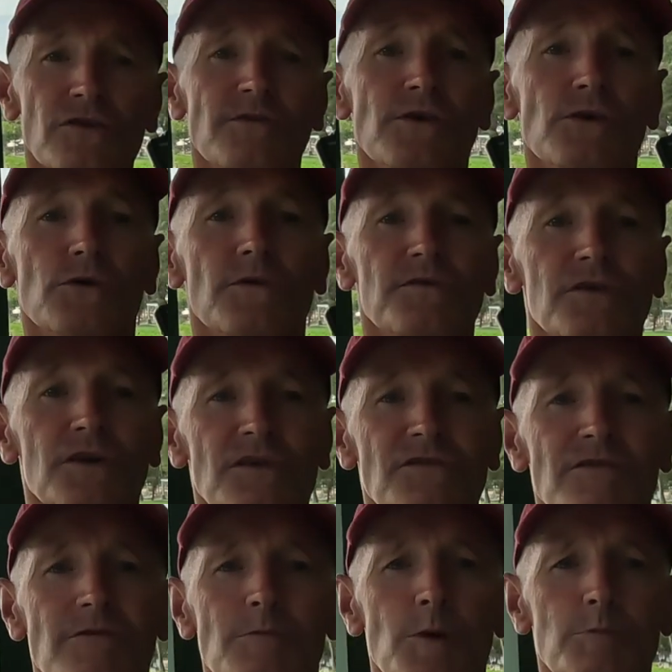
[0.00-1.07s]
of you who have seen
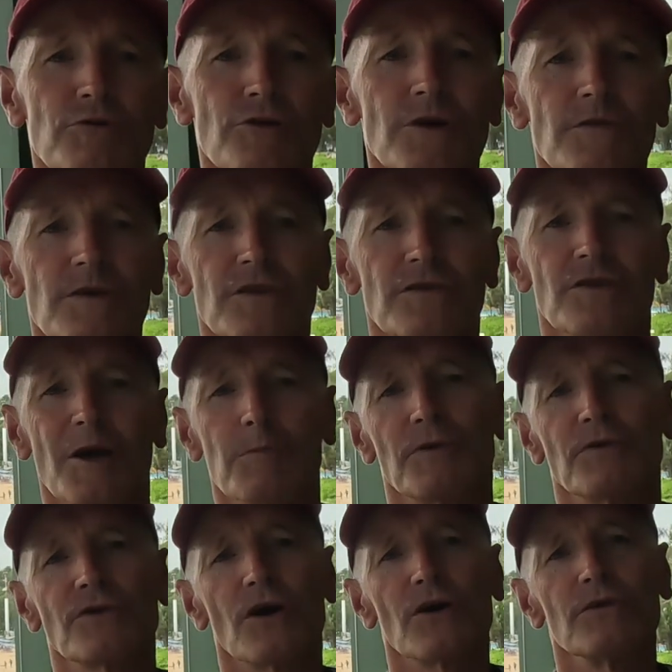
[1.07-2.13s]
some of my previous
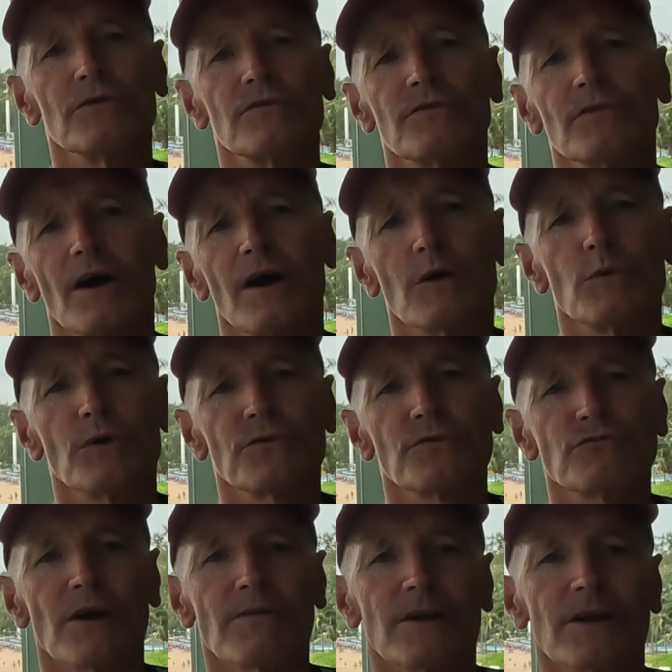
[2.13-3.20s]
episodes whilst
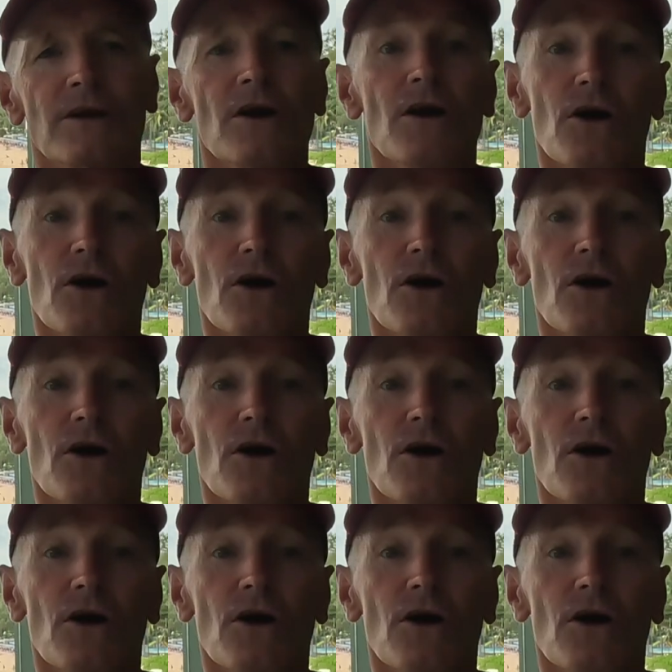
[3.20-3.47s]
travelling,